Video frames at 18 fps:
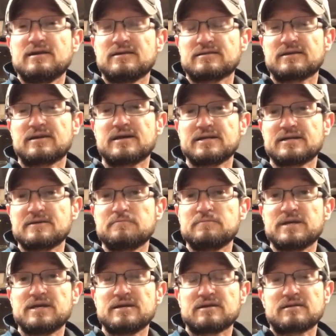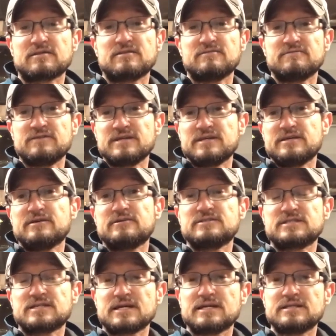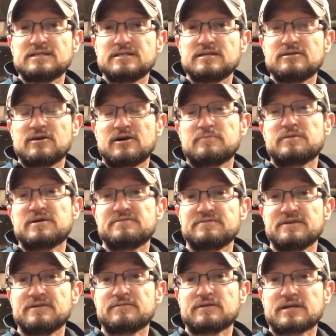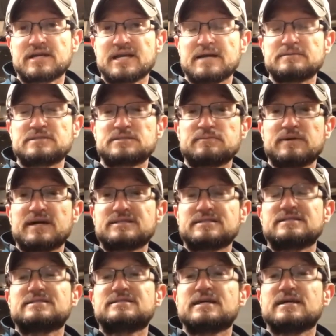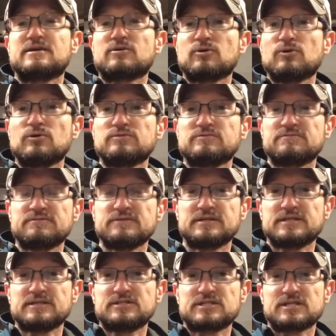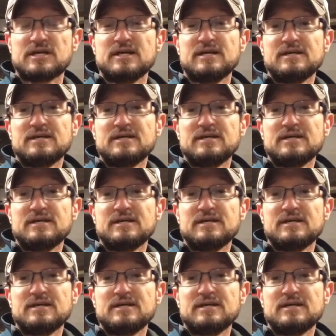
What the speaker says: that I could make the videos that I did on my favorite camp spots and take old footage.